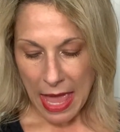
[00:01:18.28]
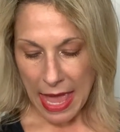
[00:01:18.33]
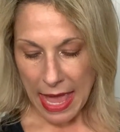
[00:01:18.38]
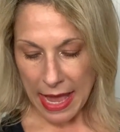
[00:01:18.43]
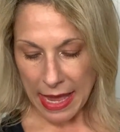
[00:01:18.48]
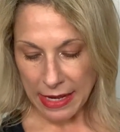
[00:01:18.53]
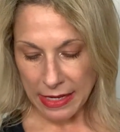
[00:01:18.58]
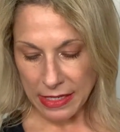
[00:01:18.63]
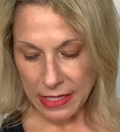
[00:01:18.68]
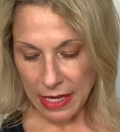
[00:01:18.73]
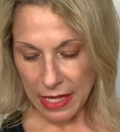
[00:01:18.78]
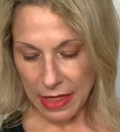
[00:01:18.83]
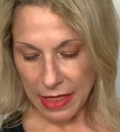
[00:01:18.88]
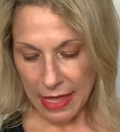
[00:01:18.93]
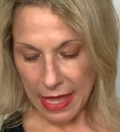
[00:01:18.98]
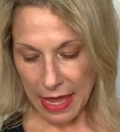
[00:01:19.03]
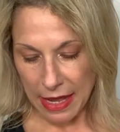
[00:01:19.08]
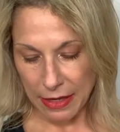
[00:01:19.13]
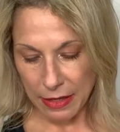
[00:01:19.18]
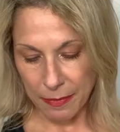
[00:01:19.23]
And
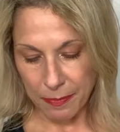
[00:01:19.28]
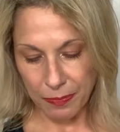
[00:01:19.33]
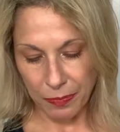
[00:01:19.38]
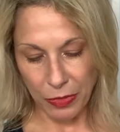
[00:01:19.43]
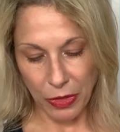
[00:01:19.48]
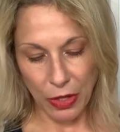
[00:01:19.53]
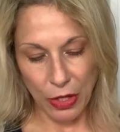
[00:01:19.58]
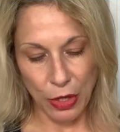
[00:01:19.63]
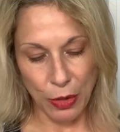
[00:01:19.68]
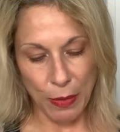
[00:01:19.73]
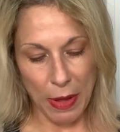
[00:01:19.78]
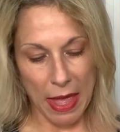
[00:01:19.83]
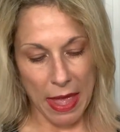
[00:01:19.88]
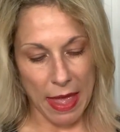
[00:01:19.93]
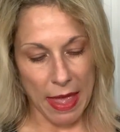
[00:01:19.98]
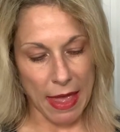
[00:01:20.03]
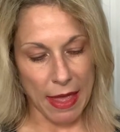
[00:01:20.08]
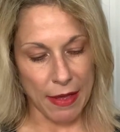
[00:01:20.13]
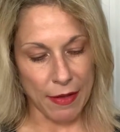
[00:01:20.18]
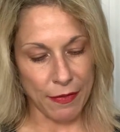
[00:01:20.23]
then you
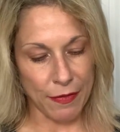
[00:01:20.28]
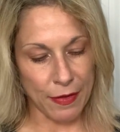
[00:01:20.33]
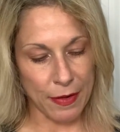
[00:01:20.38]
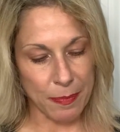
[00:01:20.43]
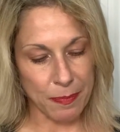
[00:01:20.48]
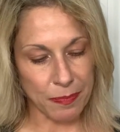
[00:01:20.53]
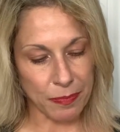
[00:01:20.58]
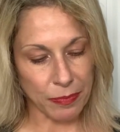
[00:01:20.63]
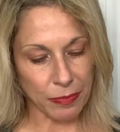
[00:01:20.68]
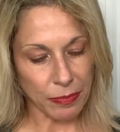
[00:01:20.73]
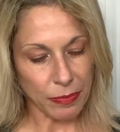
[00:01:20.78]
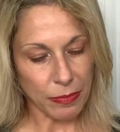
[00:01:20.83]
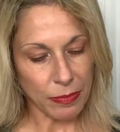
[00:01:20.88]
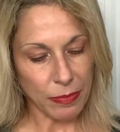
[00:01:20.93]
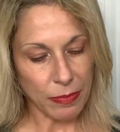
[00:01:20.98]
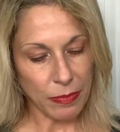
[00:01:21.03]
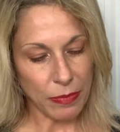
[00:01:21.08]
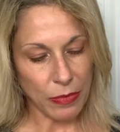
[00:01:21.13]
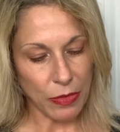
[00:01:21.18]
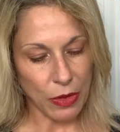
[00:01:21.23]
have
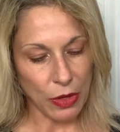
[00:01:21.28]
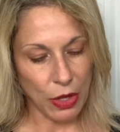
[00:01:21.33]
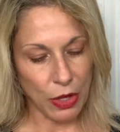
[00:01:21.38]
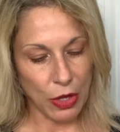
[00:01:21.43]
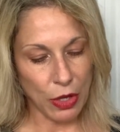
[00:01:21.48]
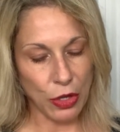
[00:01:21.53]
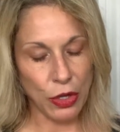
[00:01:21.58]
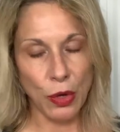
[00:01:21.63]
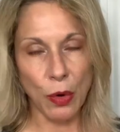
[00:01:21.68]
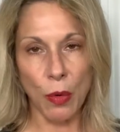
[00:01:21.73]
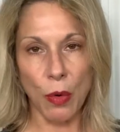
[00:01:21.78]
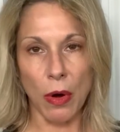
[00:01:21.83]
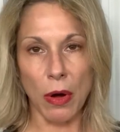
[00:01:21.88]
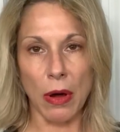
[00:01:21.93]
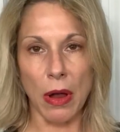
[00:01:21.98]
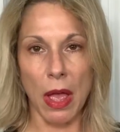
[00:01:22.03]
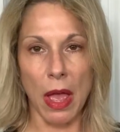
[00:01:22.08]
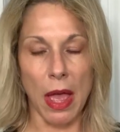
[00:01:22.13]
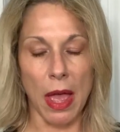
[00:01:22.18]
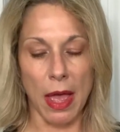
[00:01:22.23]

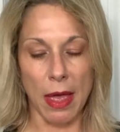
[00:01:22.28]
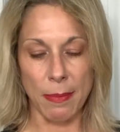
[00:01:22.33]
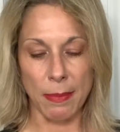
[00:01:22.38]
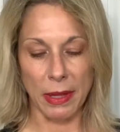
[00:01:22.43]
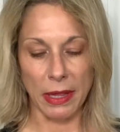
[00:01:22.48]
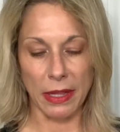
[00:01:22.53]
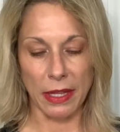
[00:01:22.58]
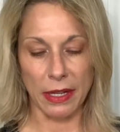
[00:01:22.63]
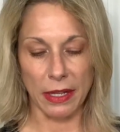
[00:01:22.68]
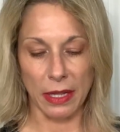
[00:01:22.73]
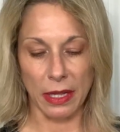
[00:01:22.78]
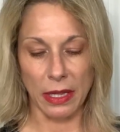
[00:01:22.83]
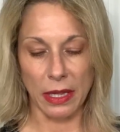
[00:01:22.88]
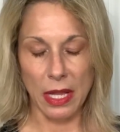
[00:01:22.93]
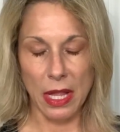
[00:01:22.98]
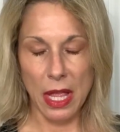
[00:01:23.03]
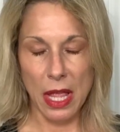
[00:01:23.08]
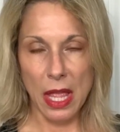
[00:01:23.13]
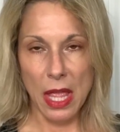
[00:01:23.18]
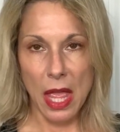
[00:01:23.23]
your um,
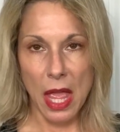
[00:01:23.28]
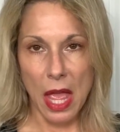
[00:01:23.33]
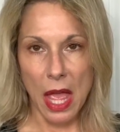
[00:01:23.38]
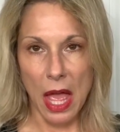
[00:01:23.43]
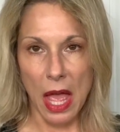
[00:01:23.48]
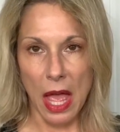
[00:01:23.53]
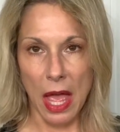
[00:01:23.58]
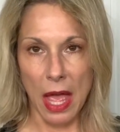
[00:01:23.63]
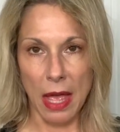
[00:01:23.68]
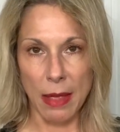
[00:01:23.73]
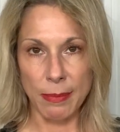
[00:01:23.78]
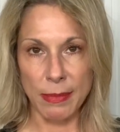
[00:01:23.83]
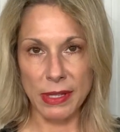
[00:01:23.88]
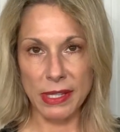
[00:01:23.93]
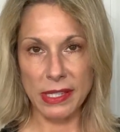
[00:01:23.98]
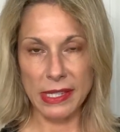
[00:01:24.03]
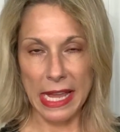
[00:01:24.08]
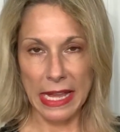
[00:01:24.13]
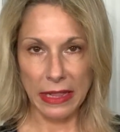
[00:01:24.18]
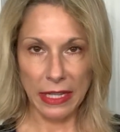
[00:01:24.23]
little um,
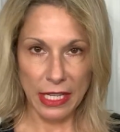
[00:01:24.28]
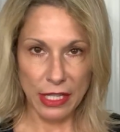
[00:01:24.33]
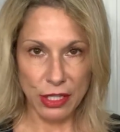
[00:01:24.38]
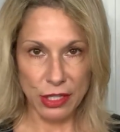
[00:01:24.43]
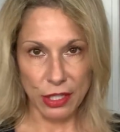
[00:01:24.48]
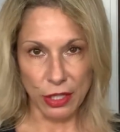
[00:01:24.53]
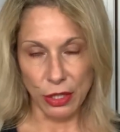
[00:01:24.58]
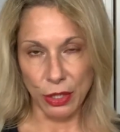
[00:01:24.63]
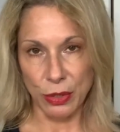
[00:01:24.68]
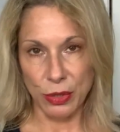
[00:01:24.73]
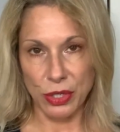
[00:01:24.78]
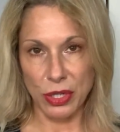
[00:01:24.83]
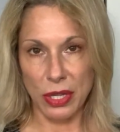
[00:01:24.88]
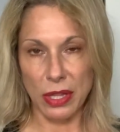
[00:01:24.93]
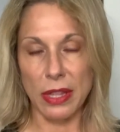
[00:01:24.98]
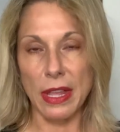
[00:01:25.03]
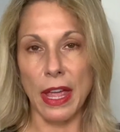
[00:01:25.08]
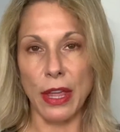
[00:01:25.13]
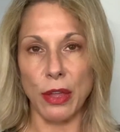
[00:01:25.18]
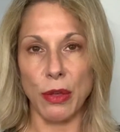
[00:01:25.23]
saline
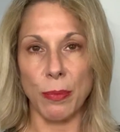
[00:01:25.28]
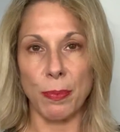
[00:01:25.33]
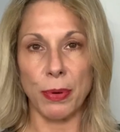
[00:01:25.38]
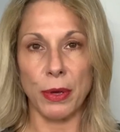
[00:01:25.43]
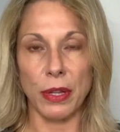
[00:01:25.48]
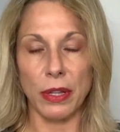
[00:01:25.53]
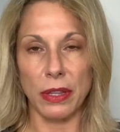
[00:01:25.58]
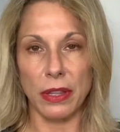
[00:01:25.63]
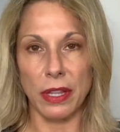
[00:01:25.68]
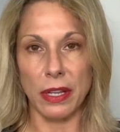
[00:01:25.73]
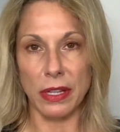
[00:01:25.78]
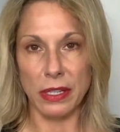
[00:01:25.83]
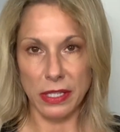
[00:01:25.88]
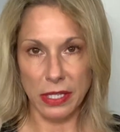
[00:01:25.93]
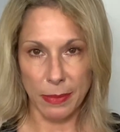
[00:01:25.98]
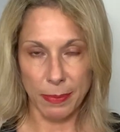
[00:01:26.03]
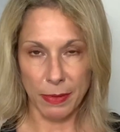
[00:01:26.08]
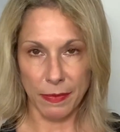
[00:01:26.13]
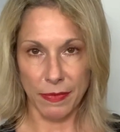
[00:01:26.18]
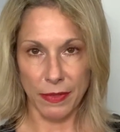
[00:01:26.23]
solution that you put the
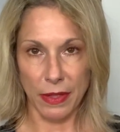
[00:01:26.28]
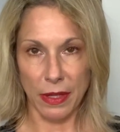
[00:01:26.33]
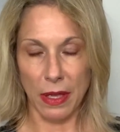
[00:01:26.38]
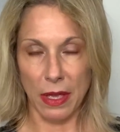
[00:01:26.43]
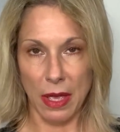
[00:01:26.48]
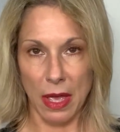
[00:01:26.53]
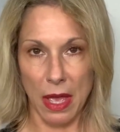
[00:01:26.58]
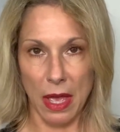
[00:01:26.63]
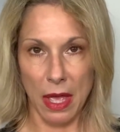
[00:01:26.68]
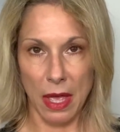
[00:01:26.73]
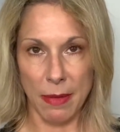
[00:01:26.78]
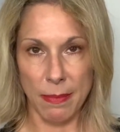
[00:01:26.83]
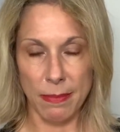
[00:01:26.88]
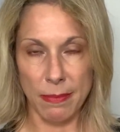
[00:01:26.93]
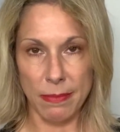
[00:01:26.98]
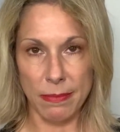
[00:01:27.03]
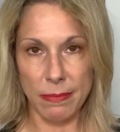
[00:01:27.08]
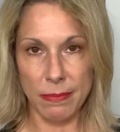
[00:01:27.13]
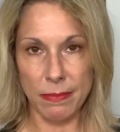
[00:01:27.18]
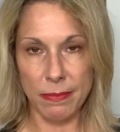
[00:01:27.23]
tip of the
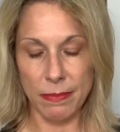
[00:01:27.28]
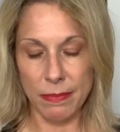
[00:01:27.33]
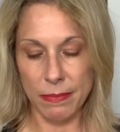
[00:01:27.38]
um,